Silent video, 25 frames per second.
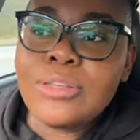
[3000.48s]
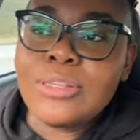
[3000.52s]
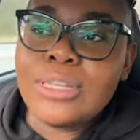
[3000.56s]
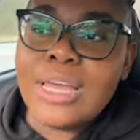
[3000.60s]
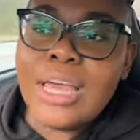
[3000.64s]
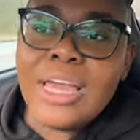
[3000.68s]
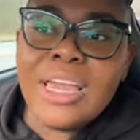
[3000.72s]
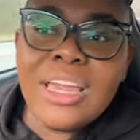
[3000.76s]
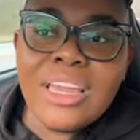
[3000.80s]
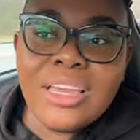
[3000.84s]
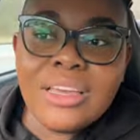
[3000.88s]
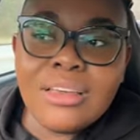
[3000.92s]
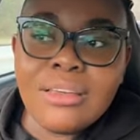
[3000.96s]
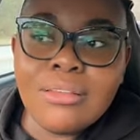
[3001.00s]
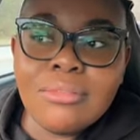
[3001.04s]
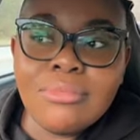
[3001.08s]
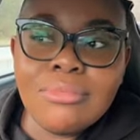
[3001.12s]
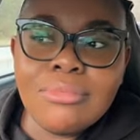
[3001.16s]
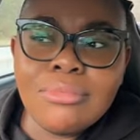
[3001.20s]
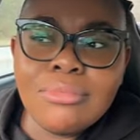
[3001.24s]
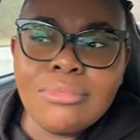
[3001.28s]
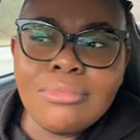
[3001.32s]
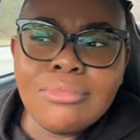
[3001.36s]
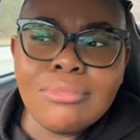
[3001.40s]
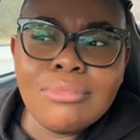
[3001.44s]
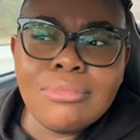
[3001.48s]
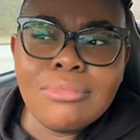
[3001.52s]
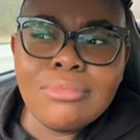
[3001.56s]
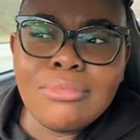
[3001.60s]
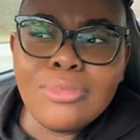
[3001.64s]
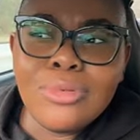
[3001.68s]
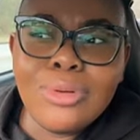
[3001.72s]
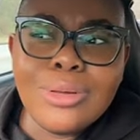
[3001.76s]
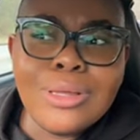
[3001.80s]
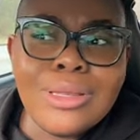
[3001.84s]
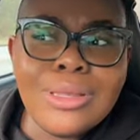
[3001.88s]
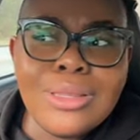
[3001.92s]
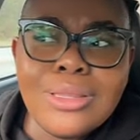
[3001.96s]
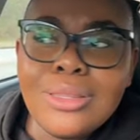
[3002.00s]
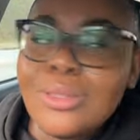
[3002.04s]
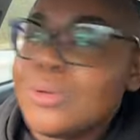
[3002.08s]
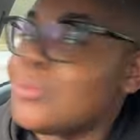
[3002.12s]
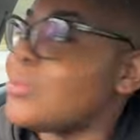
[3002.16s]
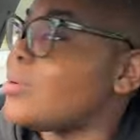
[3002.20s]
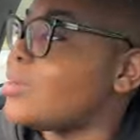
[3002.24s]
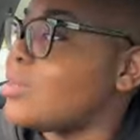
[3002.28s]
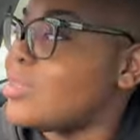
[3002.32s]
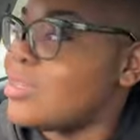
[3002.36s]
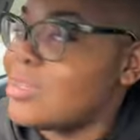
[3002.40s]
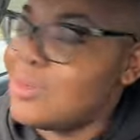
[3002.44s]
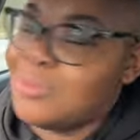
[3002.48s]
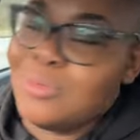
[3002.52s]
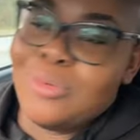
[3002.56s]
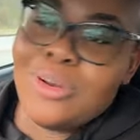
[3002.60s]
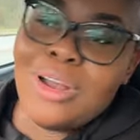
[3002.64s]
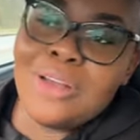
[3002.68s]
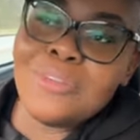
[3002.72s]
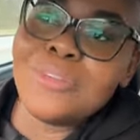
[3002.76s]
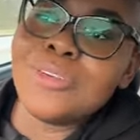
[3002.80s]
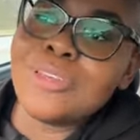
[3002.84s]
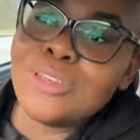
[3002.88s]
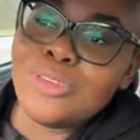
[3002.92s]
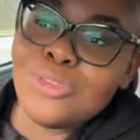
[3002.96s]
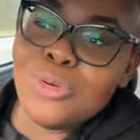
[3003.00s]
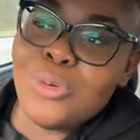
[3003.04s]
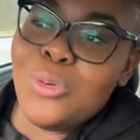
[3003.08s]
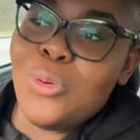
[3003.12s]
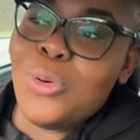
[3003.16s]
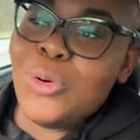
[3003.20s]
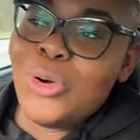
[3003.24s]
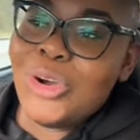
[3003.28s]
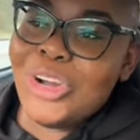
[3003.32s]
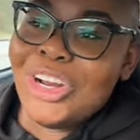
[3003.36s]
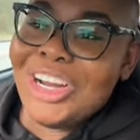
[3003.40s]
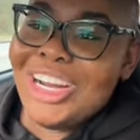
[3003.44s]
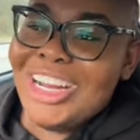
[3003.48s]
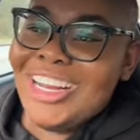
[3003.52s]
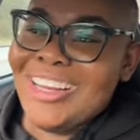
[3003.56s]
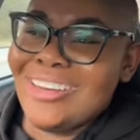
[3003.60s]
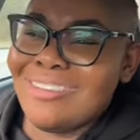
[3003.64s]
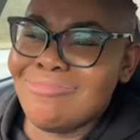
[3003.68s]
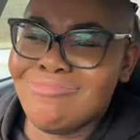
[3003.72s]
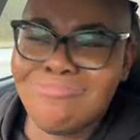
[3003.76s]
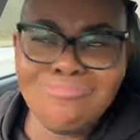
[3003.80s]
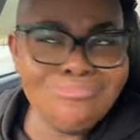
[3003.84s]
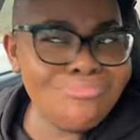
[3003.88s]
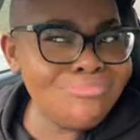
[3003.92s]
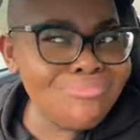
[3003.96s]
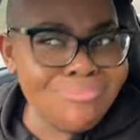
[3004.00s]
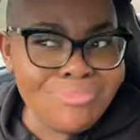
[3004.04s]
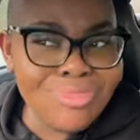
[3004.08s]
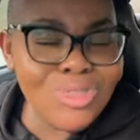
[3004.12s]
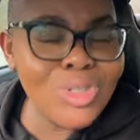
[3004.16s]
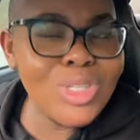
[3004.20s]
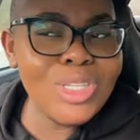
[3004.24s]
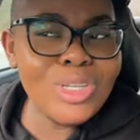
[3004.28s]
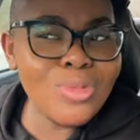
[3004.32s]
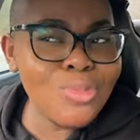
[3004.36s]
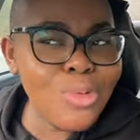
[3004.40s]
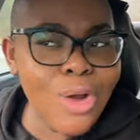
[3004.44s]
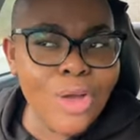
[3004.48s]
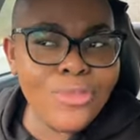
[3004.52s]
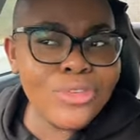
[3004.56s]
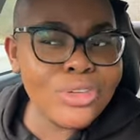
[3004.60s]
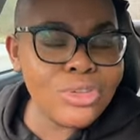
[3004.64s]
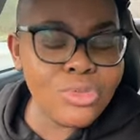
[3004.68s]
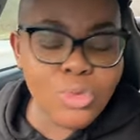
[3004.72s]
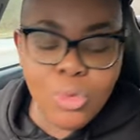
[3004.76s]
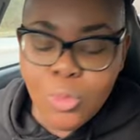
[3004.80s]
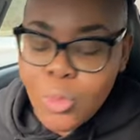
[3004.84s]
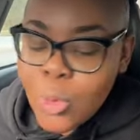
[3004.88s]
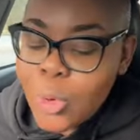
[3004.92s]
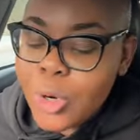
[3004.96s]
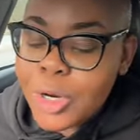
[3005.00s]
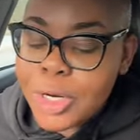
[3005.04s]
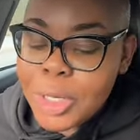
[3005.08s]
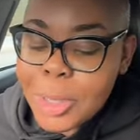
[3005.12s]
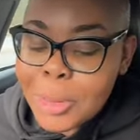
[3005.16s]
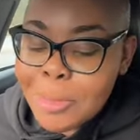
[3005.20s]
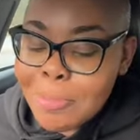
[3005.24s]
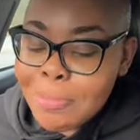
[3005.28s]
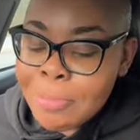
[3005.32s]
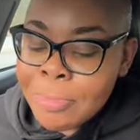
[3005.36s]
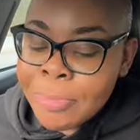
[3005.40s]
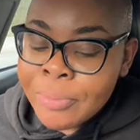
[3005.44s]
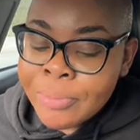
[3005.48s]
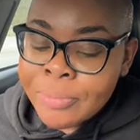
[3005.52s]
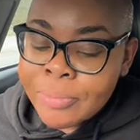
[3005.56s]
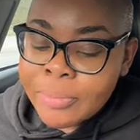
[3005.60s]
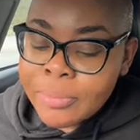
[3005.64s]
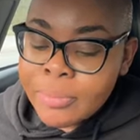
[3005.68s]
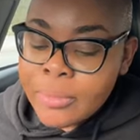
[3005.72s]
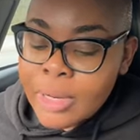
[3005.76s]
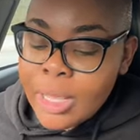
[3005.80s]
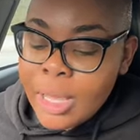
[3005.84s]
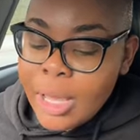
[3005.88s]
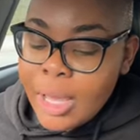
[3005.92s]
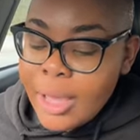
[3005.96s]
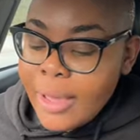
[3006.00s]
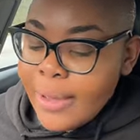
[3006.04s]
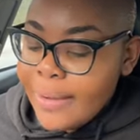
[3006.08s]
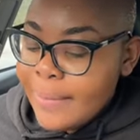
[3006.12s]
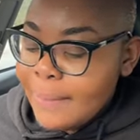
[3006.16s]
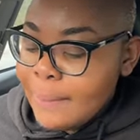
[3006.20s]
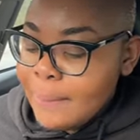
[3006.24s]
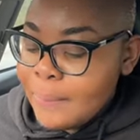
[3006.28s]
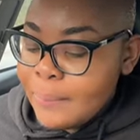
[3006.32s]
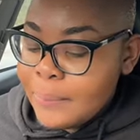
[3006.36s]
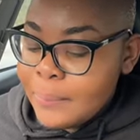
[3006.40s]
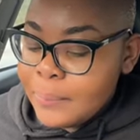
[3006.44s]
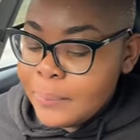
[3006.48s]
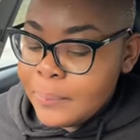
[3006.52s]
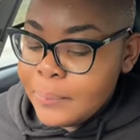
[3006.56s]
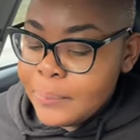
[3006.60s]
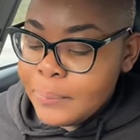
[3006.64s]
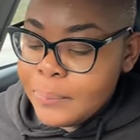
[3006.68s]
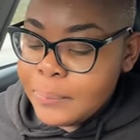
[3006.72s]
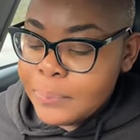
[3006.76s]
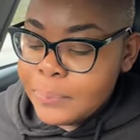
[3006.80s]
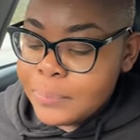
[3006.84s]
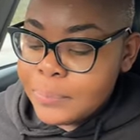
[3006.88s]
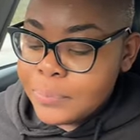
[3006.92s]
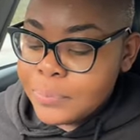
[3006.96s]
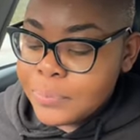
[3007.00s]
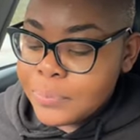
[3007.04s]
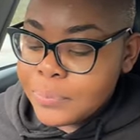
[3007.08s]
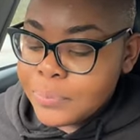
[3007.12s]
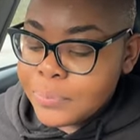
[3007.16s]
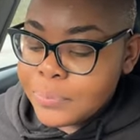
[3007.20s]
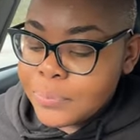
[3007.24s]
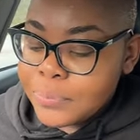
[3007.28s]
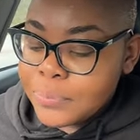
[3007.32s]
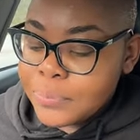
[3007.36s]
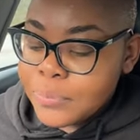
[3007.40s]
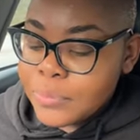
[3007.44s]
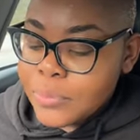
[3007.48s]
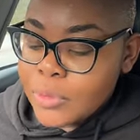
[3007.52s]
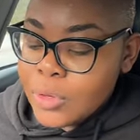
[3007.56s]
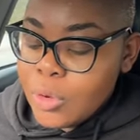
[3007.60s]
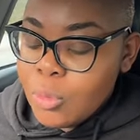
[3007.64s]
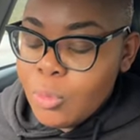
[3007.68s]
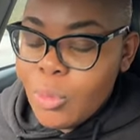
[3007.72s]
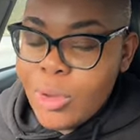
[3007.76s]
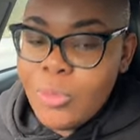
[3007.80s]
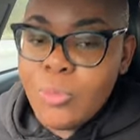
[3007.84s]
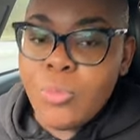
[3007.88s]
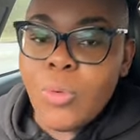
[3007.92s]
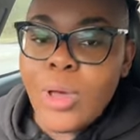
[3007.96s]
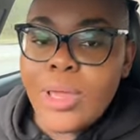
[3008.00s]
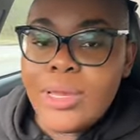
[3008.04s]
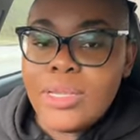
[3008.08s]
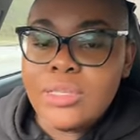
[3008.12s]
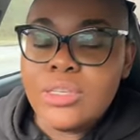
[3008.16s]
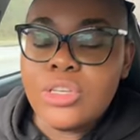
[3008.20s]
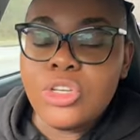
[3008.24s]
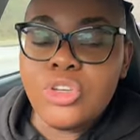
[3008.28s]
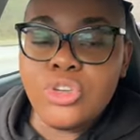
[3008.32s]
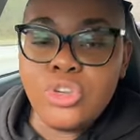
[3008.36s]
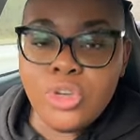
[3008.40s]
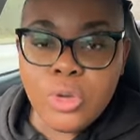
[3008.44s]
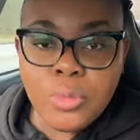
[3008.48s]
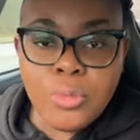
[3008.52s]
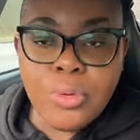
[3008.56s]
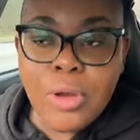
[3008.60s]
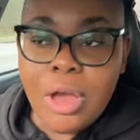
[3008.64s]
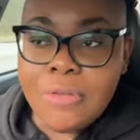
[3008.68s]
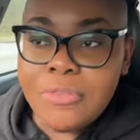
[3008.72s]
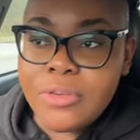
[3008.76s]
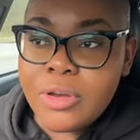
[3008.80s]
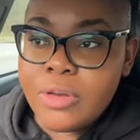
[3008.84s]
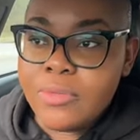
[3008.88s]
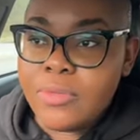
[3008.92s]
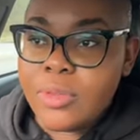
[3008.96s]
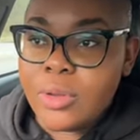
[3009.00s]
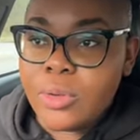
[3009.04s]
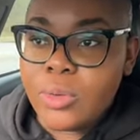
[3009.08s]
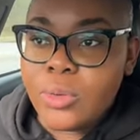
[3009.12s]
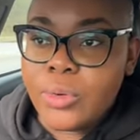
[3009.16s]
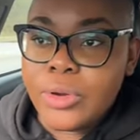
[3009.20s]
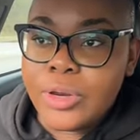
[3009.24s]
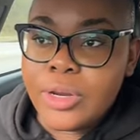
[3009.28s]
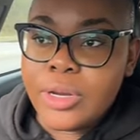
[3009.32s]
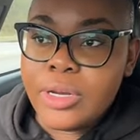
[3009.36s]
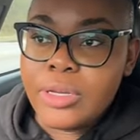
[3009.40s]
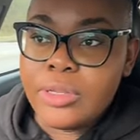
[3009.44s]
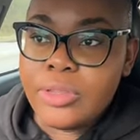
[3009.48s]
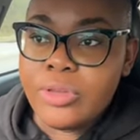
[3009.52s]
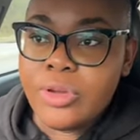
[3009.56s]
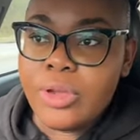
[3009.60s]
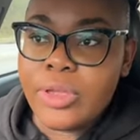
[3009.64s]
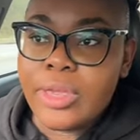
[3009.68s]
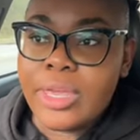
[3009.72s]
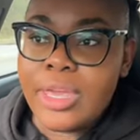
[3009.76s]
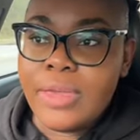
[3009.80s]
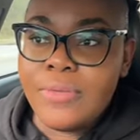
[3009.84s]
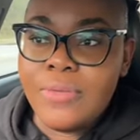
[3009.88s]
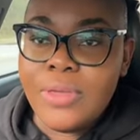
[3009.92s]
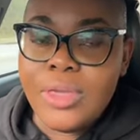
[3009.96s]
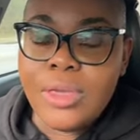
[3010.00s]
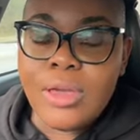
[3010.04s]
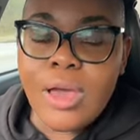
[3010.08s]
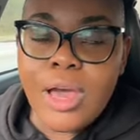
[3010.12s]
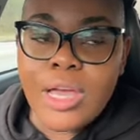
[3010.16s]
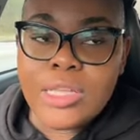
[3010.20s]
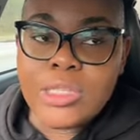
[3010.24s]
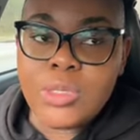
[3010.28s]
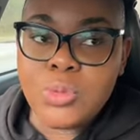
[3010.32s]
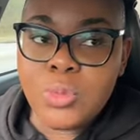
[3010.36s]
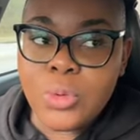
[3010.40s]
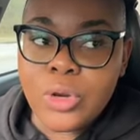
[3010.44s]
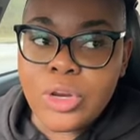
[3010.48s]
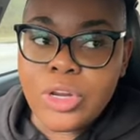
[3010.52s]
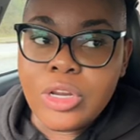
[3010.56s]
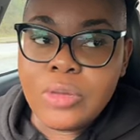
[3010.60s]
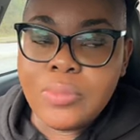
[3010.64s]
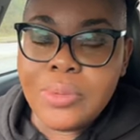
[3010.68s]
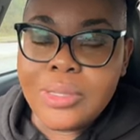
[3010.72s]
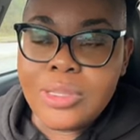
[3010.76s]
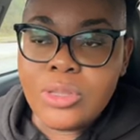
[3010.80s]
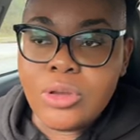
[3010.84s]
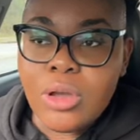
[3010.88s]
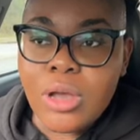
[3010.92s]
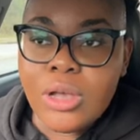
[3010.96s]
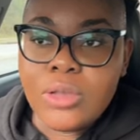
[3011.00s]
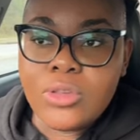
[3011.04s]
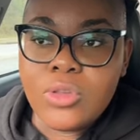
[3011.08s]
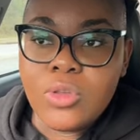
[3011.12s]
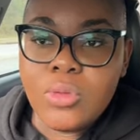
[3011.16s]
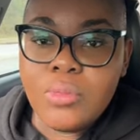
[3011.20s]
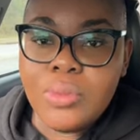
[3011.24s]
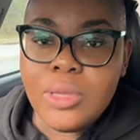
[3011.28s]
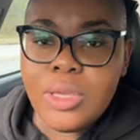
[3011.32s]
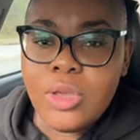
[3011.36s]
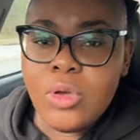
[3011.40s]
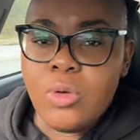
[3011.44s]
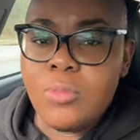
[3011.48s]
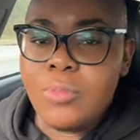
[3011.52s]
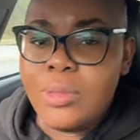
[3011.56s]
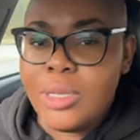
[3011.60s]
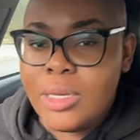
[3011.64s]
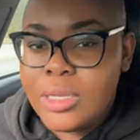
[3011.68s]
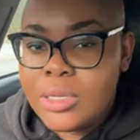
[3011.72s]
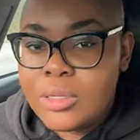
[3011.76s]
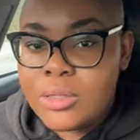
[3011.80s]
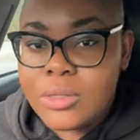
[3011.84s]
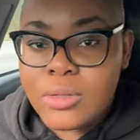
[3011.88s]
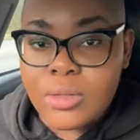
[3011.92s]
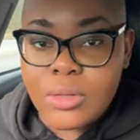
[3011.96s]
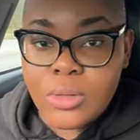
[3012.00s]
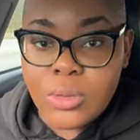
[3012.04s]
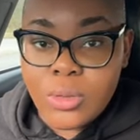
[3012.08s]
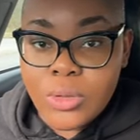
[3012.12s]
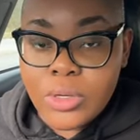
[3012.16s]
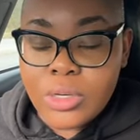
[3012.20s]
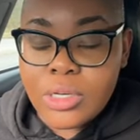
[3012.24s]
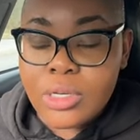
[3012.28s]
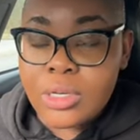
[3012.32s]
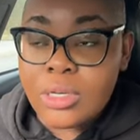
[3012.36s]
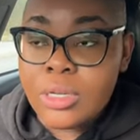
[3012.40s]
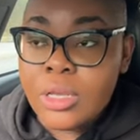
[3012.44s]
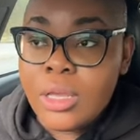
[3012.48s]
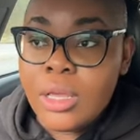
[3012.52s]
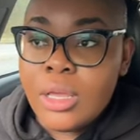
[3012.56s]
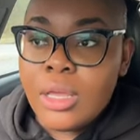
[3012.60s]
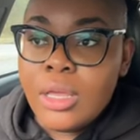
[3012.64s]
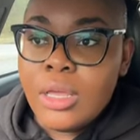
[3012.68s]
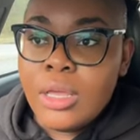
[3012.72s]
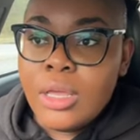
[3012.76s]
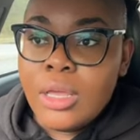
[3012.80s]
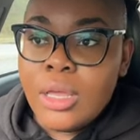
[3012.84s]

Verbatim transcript: verse like, what in the world is a prophet's reward? What's a prophet's reward? Um, when one is a true prophet of the Lord, they're giving God's word, but they're also being obedient to the Lord.